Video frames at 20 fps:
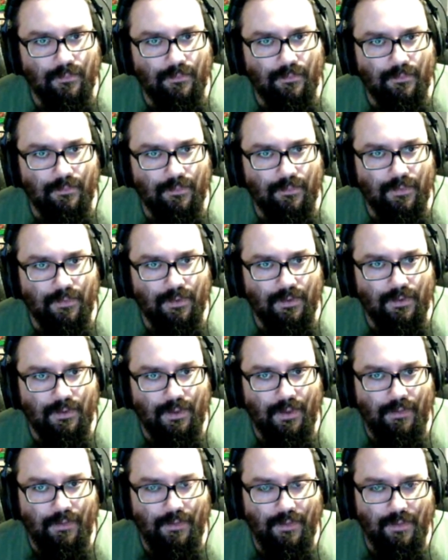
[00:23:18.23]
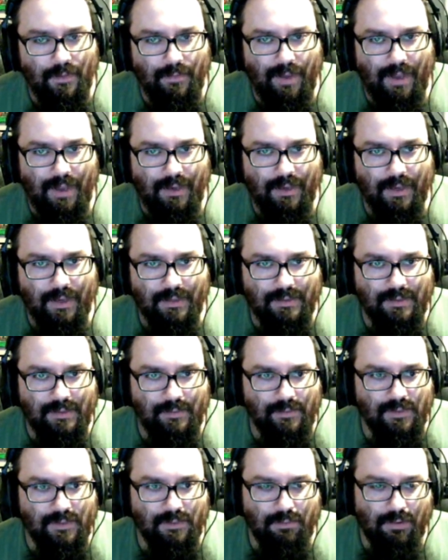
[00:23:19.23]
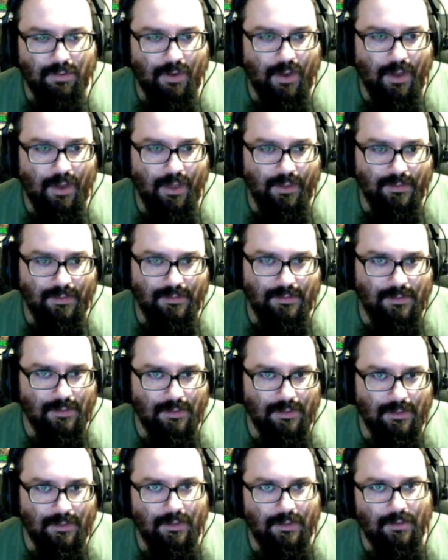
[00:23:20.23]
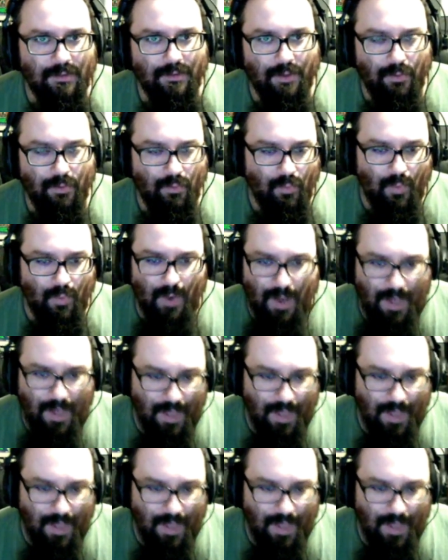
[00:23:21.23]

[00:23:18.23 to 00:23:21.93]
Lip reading: And then the bad guy seems surprised. What?